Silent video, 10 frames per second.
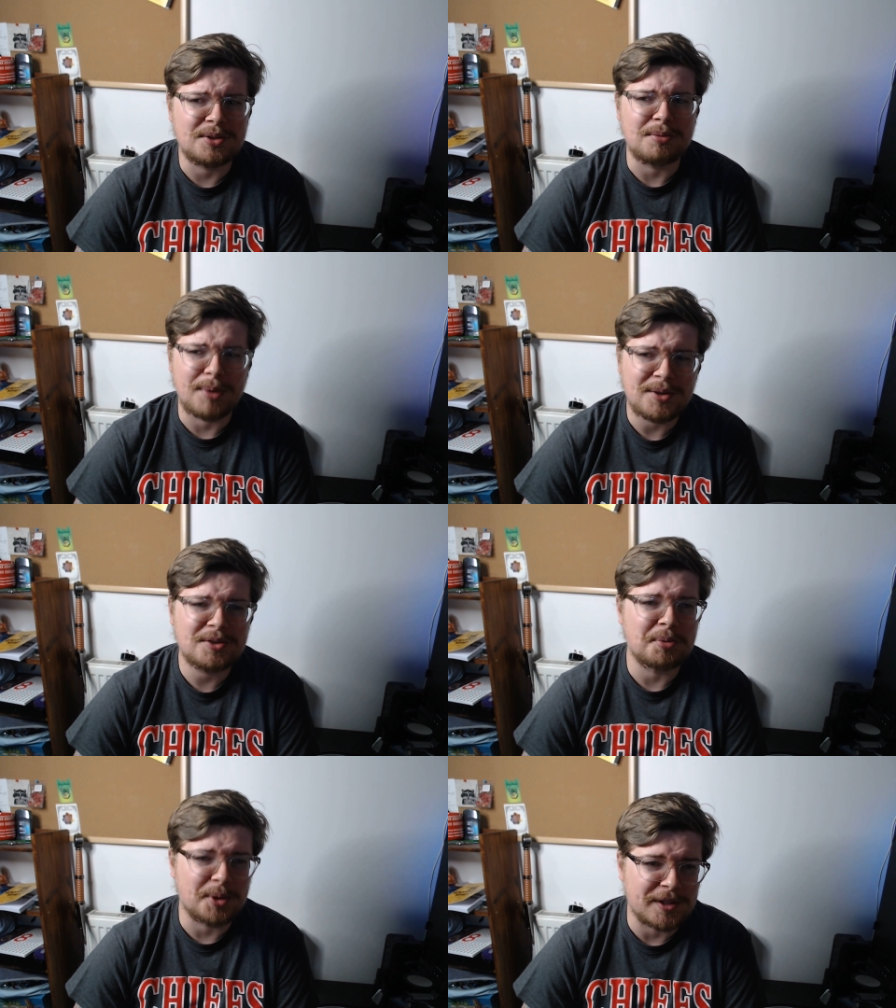you burn
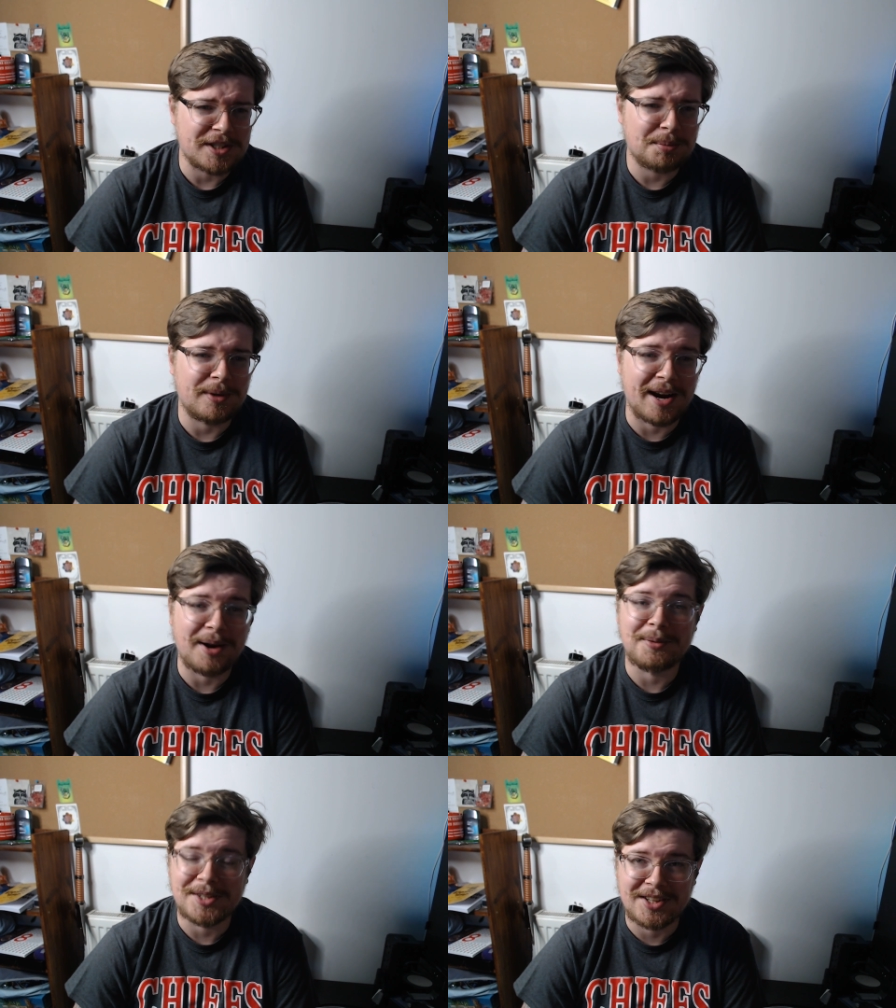to a crisp when you're out
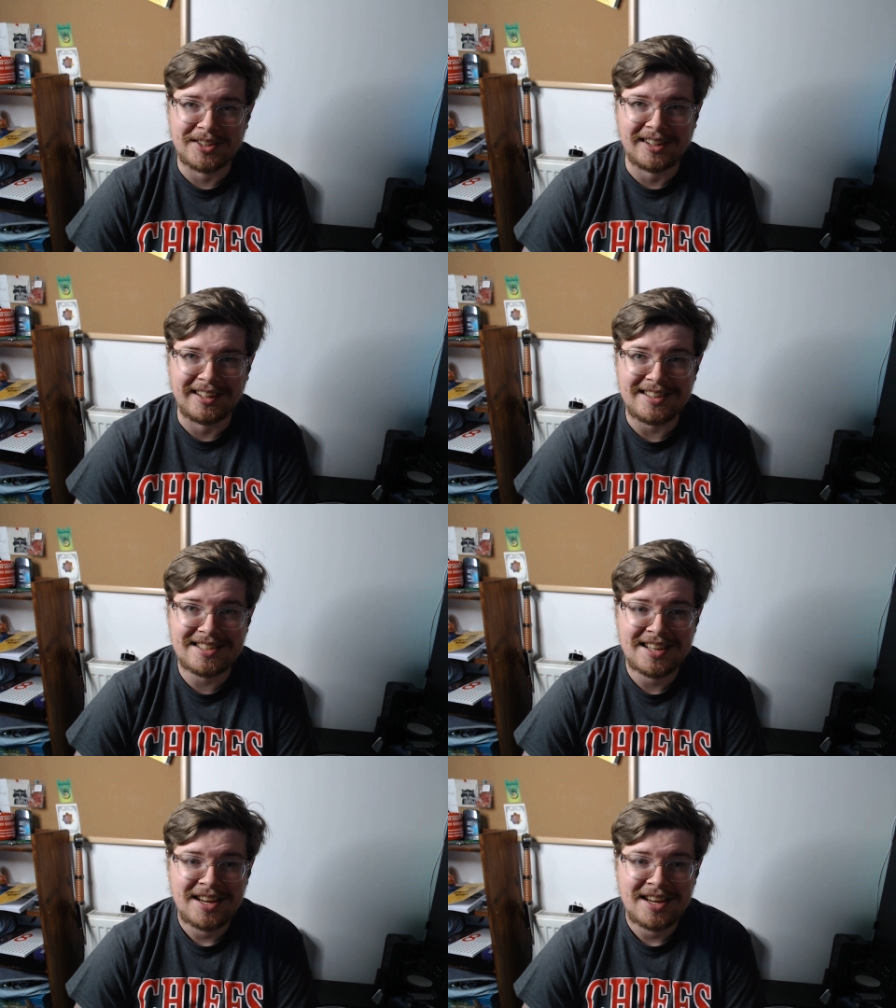in the sunlight,